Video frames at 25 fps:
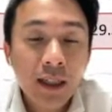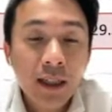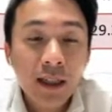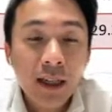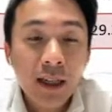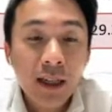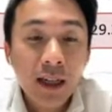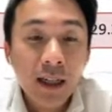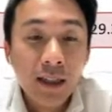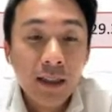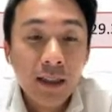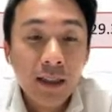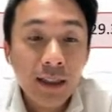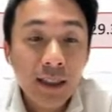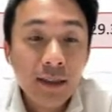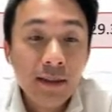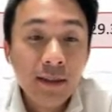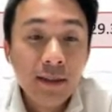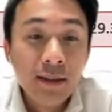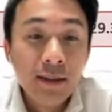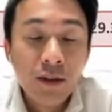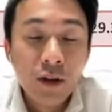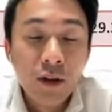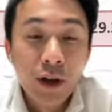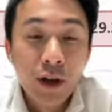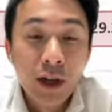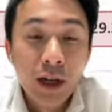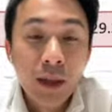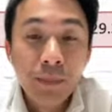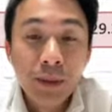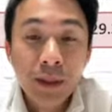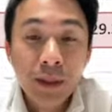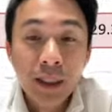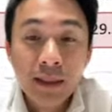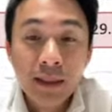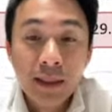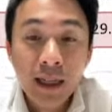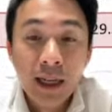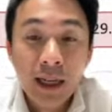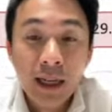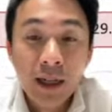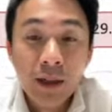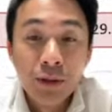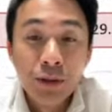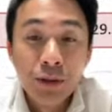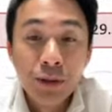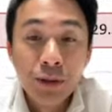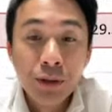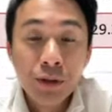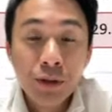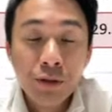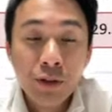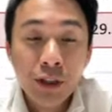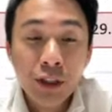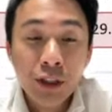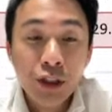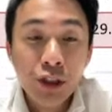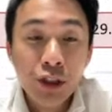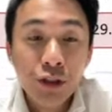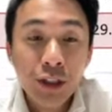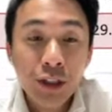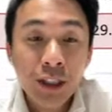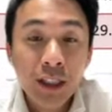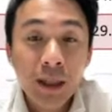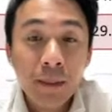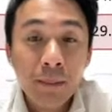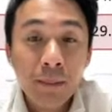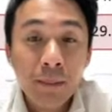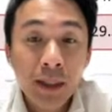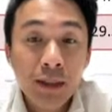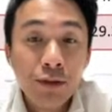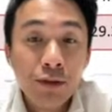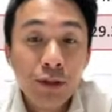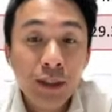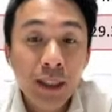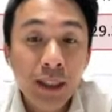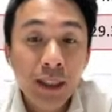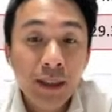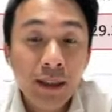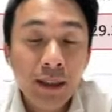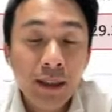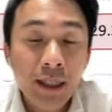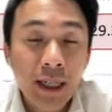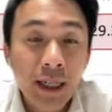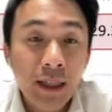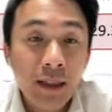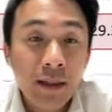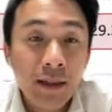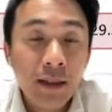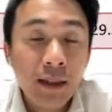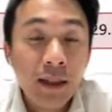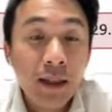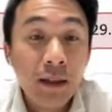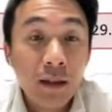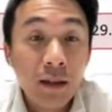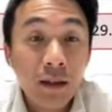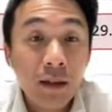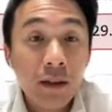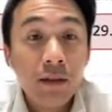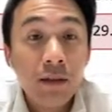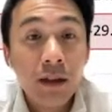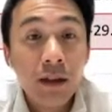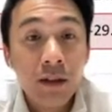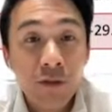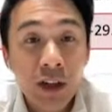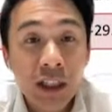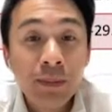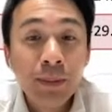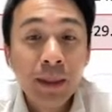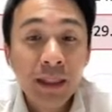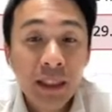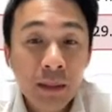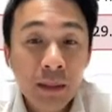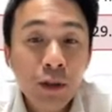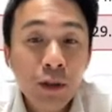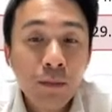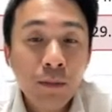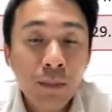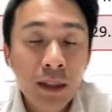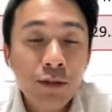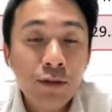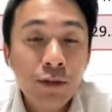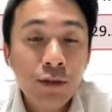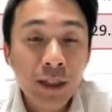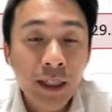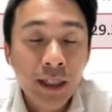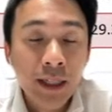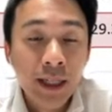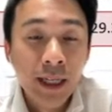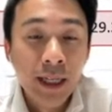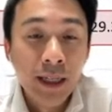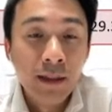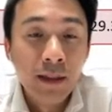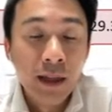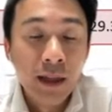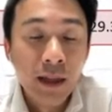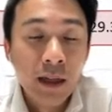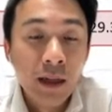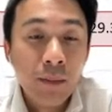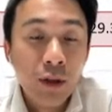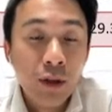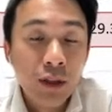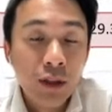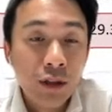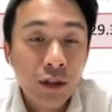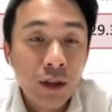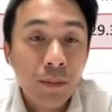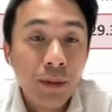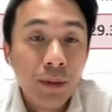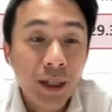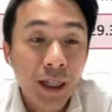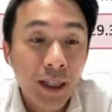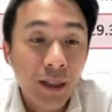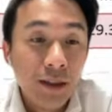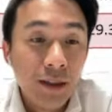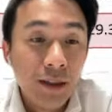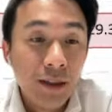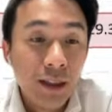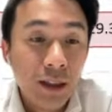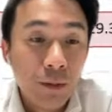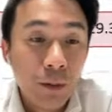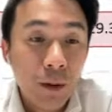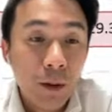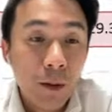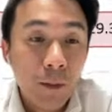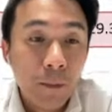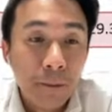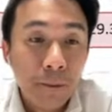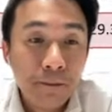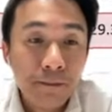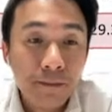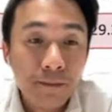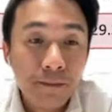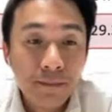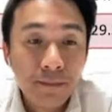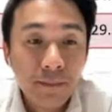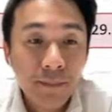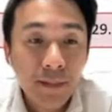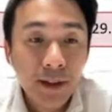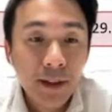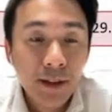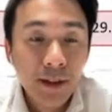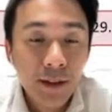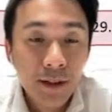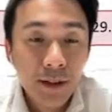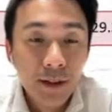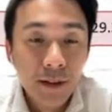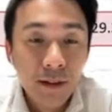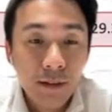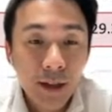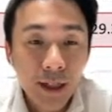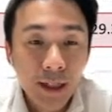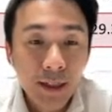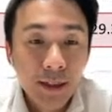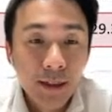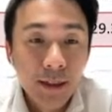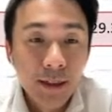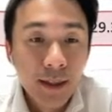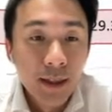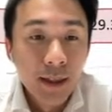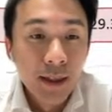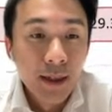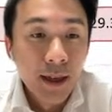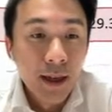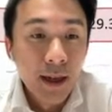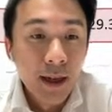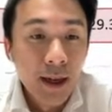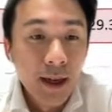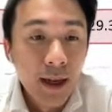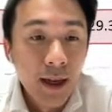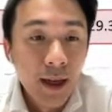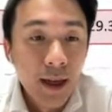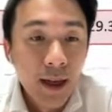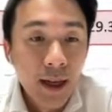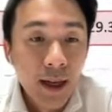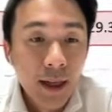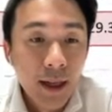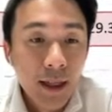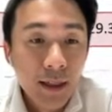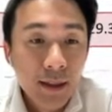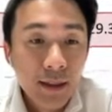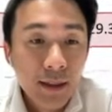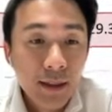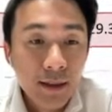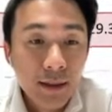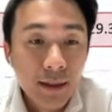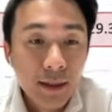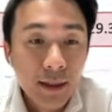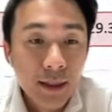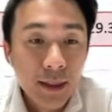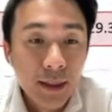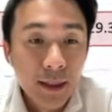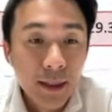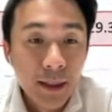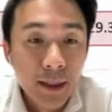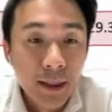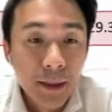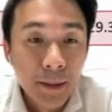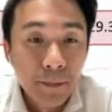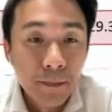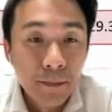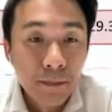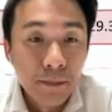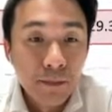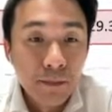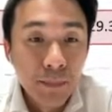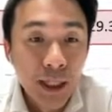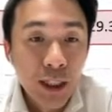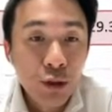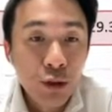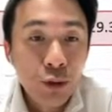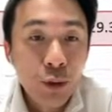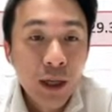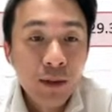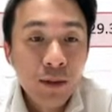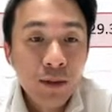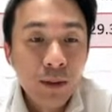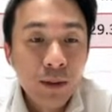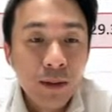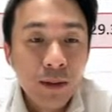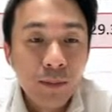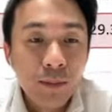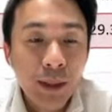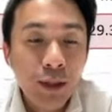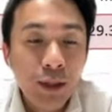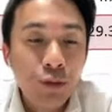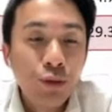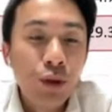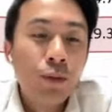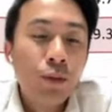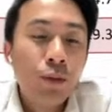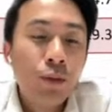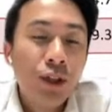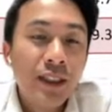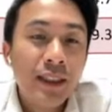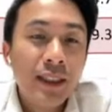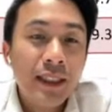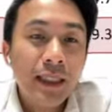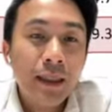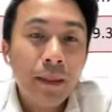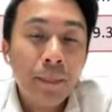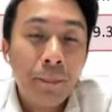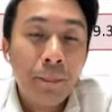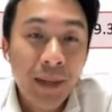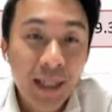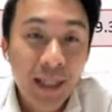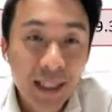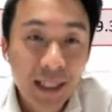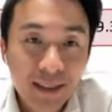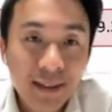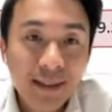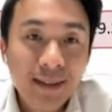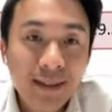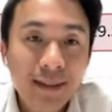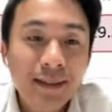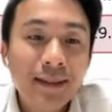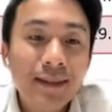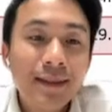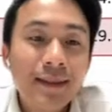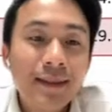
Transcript: Uh, these oil companies are also registering a month-to-date gain, uh, a respectable month-to-date gain, and among the top gainers as well. All right, and um, Meituan, Meituan was the biggest,